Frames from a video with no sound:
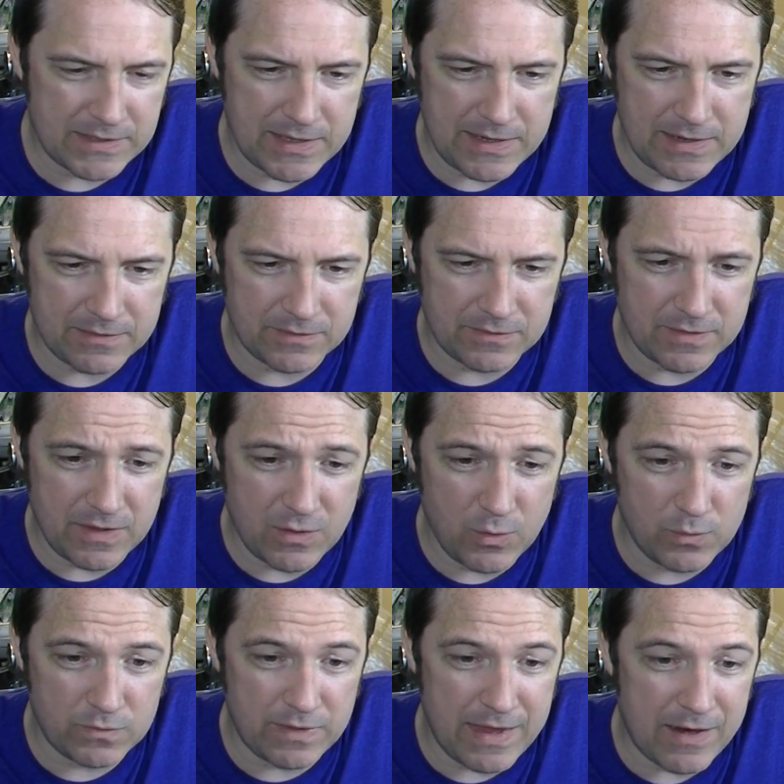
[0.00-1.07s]
that out and see
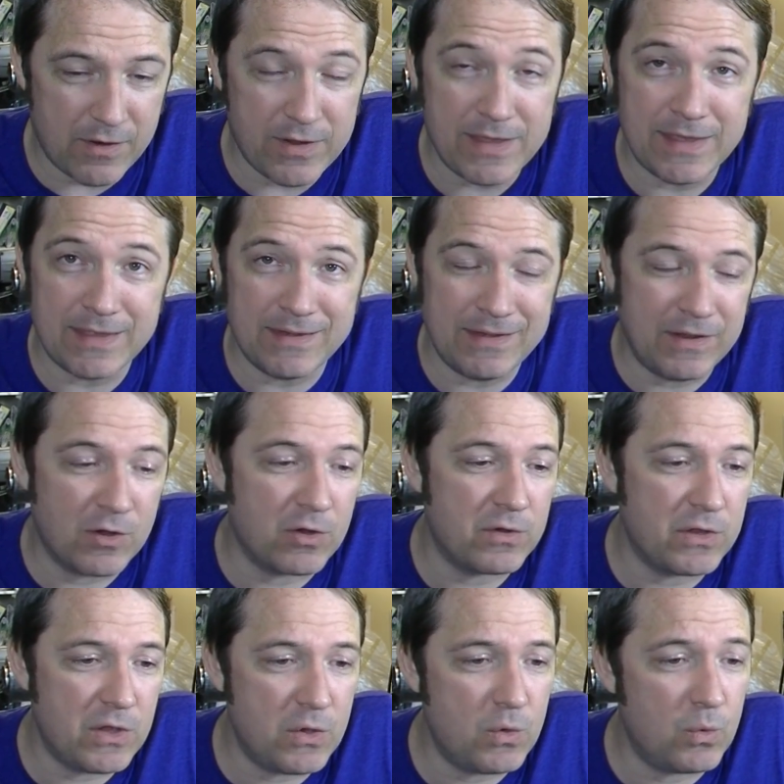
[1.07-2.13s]
who's carrying it near
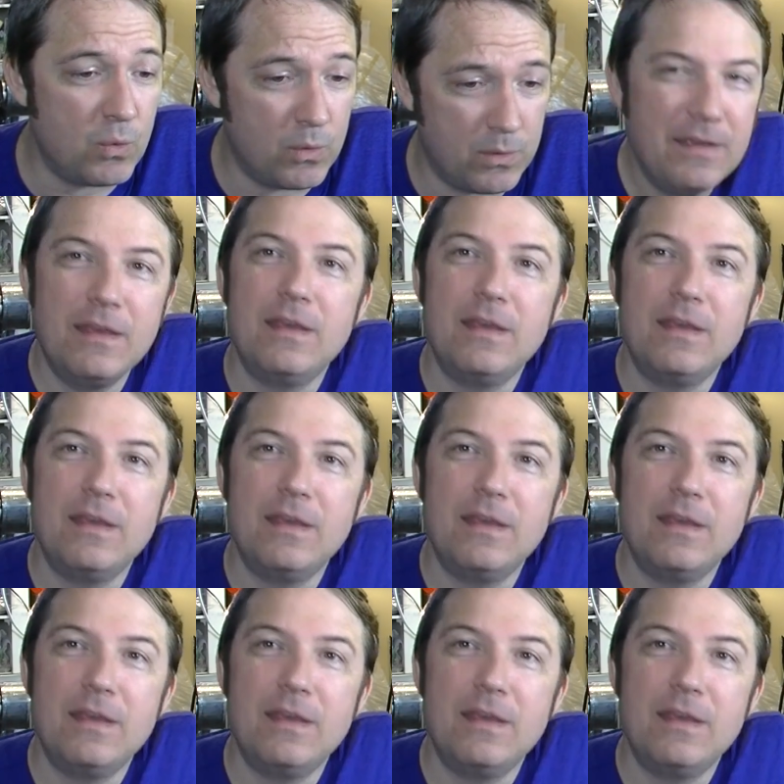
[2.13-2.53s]
you.